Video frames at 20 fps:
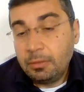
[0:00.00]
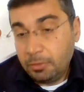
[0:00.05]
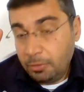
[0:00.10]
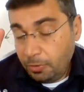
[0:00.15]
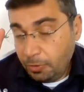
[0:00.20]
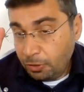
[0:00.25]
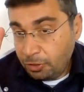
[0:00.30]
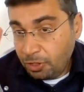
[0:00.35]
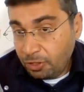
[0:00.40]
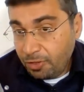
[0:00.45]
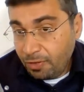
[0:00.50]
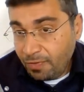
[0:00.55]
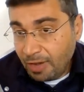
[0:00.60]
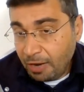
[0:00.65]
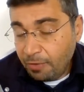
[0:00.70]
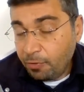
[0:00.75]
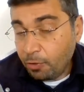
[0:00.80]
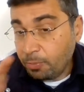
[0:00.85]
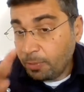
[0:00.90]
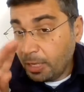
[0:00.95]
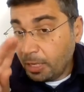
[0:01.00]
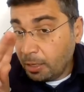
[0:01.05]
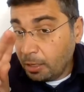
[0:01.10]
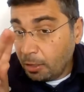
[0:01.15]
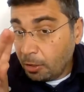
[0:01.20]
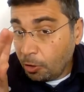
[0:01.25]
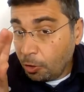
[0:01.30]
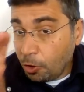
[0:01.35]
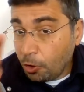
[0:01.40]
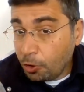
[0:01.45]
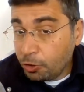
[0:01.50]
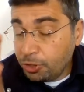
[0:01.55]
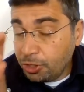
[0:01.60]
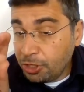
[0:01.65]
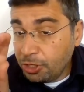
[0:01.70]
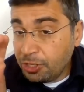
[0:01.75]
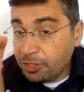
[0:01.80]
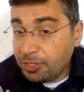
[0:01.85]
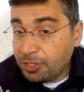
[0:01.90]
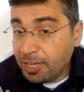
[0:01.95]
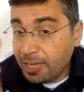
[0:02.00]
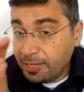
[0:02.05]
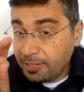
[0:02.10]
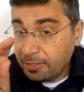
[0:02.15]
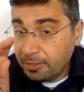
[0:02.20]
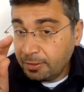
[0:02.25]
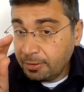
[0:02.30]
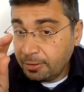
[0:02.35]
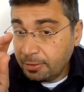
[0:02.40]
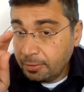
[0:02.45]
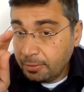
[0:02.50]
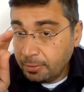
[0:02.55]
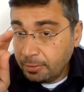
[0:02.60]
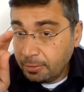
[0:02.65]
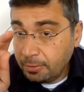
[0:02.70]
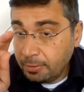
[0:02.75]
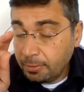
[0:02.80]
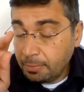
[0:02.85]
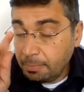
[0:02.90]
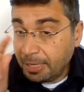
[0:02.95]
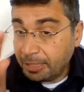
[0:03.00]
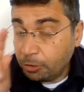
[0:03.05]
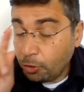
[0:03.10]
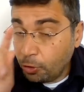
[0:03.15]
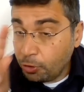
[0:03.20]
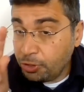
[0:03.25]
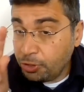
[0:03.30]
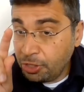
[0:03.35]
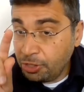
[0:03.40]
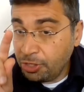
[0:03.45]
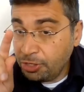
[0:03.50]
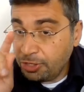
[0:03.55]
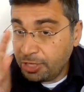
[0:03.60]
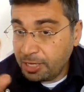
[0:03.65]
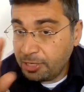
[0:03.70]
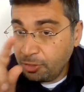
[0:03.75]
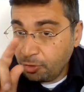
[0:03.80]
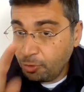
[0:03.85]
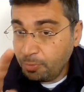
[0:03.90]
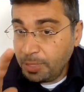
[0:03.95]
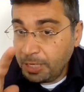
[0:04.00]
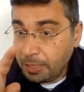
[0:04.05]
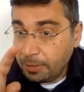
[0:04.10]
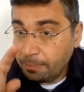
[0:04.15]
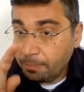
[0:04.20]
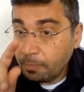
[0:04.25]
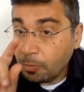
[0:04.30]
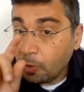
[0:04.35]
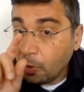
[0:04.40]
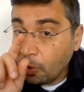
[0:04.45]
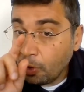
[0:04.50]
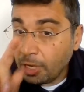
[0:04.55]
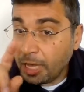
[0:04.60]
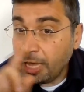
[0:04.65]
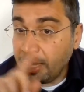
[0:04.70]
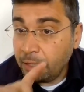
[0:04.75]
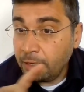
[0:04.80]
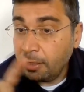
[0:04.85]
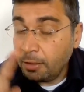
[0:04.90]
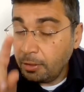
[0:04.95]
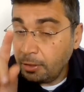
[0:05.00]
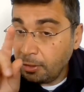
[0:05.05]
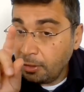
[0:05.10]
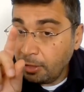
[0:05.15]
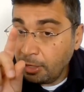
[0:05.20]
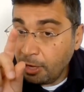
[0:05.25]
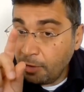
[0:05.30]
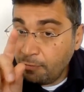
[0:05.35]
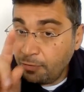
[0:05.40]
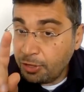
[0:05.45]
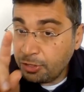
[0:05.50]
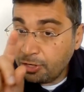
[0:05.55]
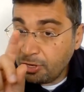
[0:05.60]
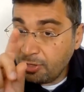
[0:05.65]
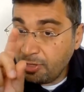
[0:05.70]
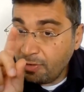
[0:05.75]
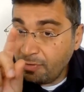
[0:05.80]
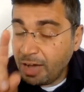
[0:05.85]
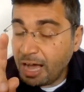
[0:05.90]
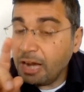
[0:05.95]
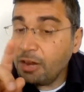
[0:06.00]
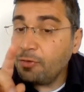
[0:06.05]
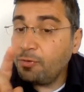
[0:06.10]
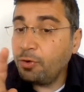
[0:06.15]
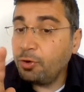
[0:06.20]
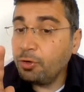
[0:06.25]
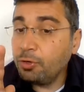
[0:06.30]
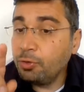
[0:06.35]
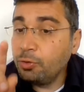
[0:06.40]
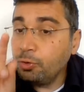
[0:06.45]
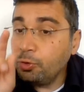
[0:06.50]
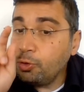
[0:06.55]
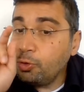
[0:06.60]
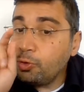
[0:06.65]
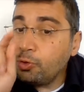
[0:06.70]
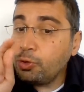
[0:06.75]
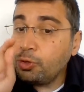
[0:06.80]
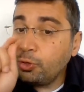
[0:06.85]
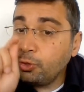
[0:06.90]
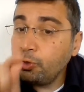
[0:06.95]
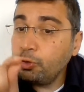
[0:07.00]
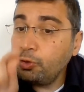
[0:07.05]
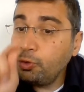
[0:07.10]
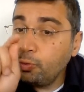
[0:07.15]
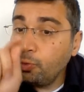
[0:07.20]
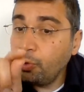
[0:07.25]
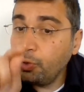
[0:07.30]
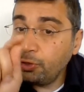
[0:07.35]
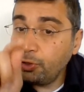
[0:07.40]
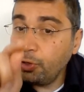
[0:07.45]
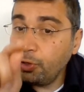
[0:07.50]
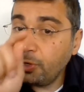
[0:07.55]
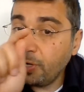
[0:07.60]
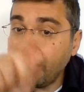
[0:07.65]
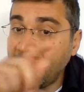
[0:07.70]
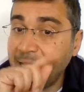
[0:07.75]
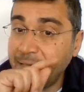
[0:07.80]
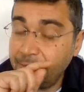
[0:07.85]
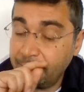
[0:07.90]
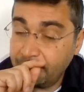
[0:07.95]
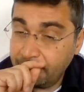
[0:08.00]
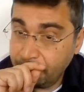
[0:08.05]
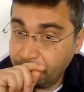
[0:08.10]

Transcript: This is the value for me. OCD says, but OCD says to me, okay, if this is the value for you, you should wash your hand.